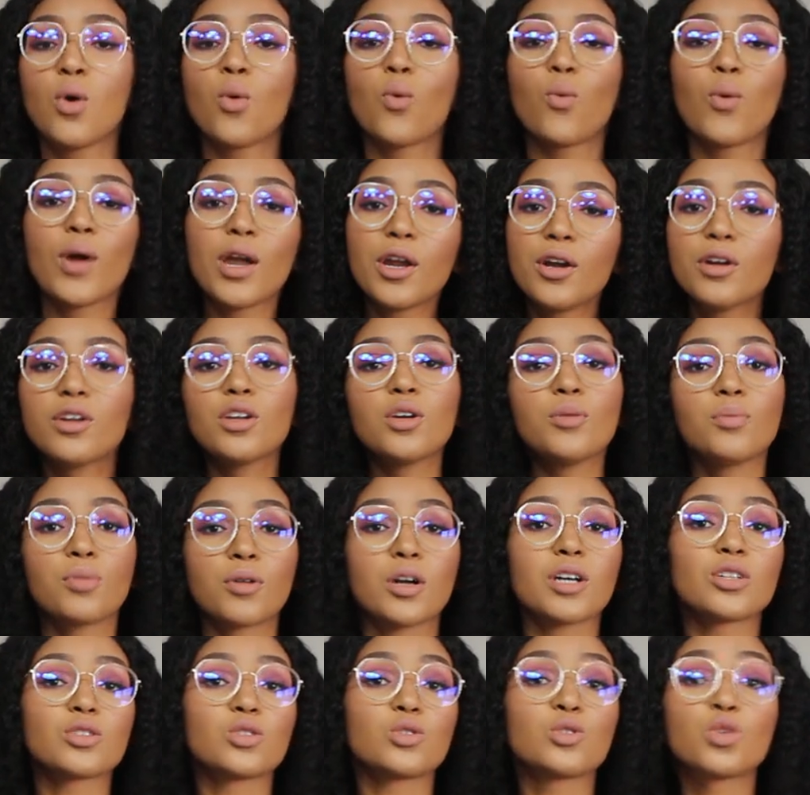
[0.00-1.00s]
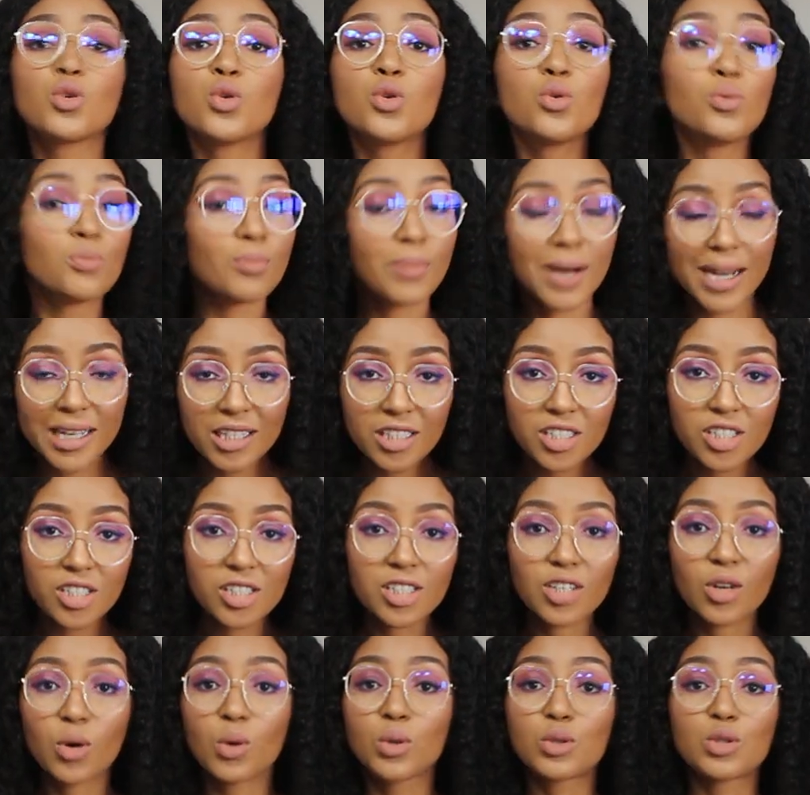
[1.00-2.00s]
Wearing your bras too
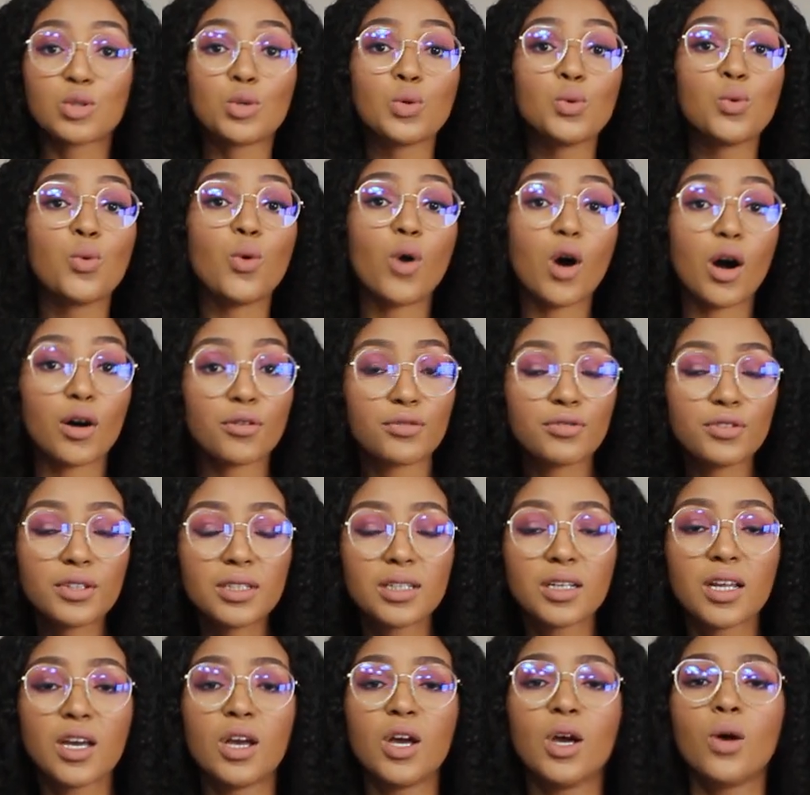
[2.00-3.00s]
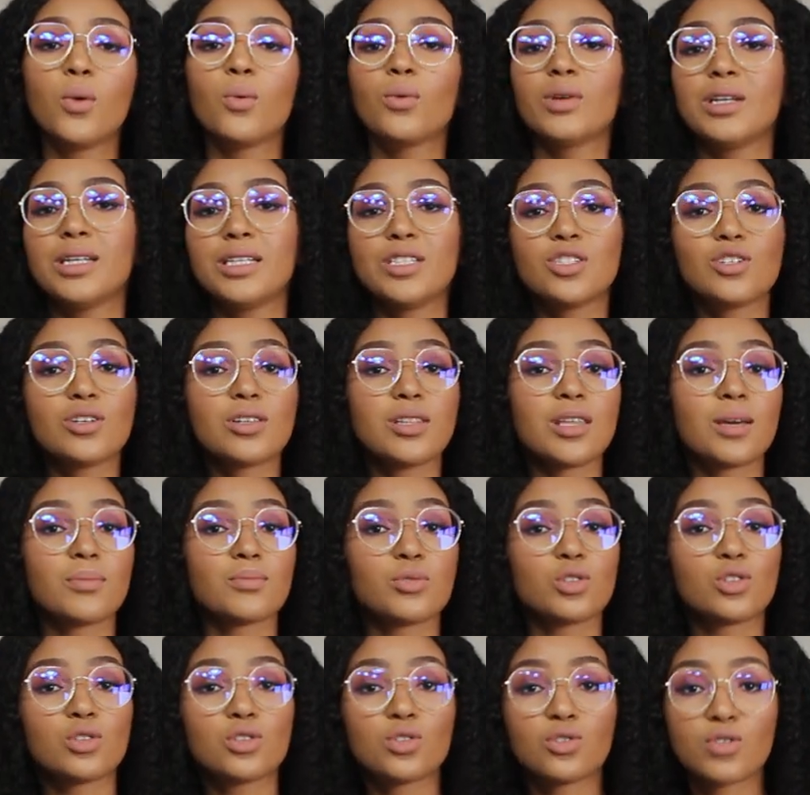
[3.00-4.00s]
much or too often will lead to
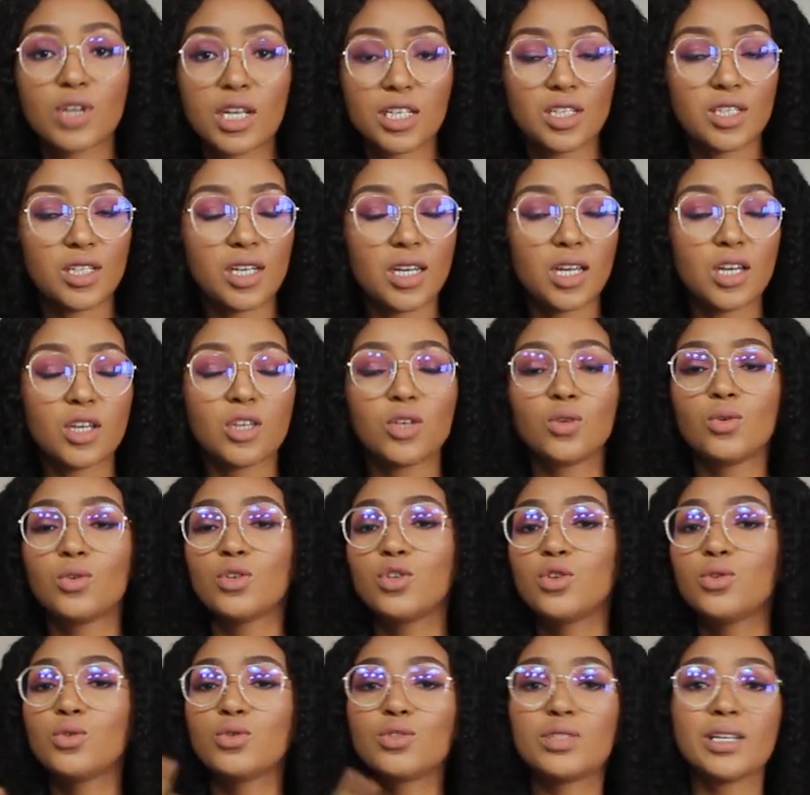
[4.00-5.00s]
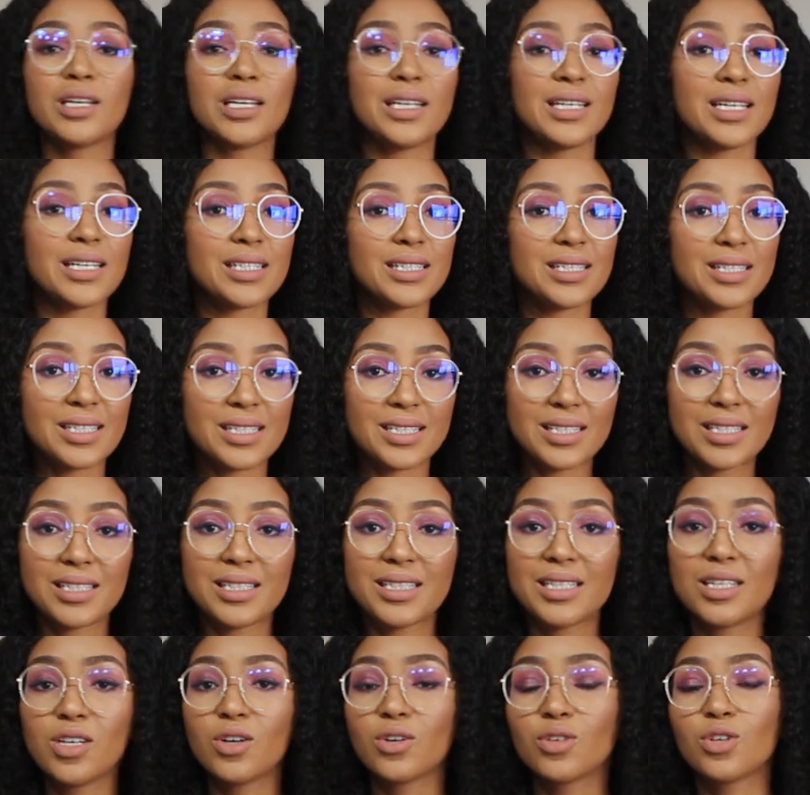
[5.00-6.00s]
them stretching, you'll lose the
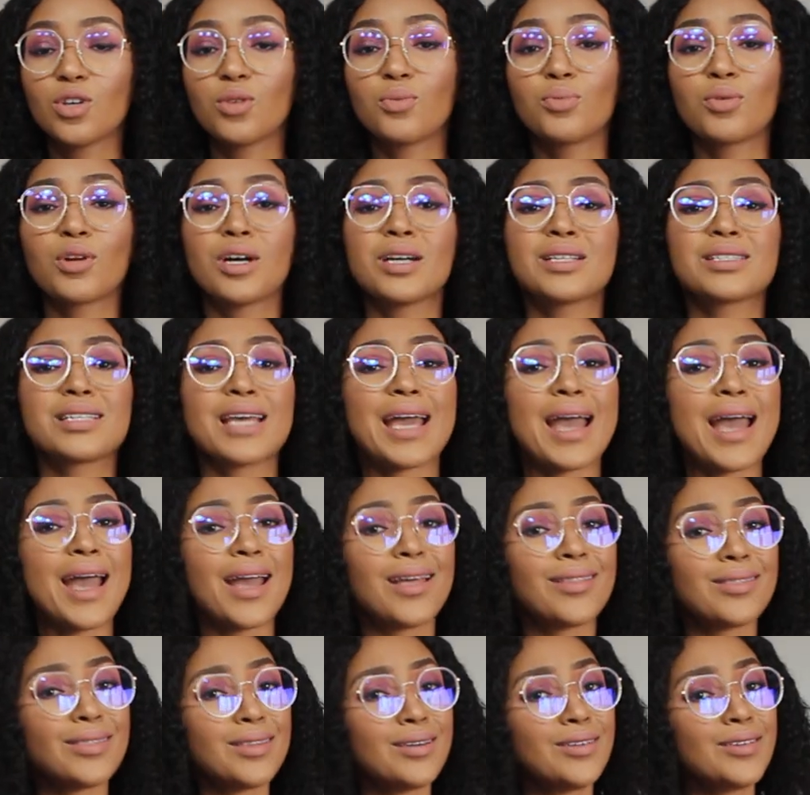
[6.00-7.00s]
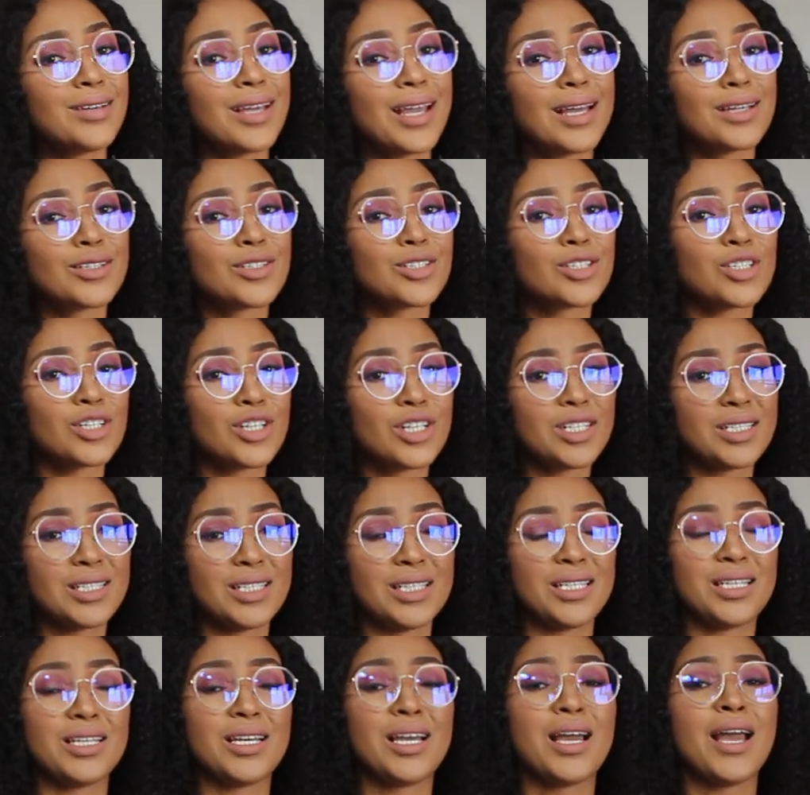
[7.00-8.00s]
elasticity on your bras, and they'll get
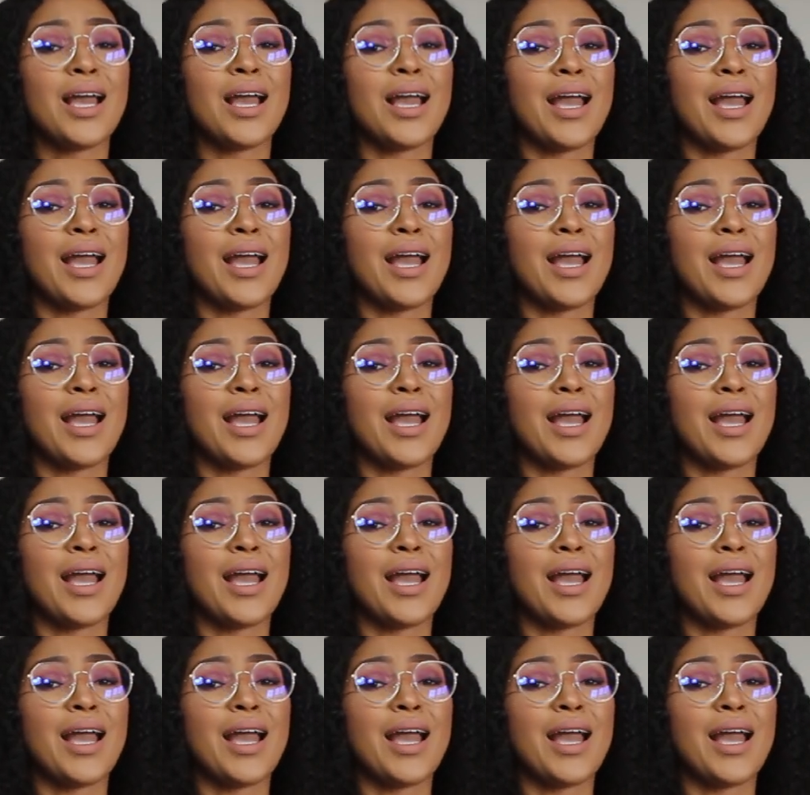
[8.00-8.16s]
dirty,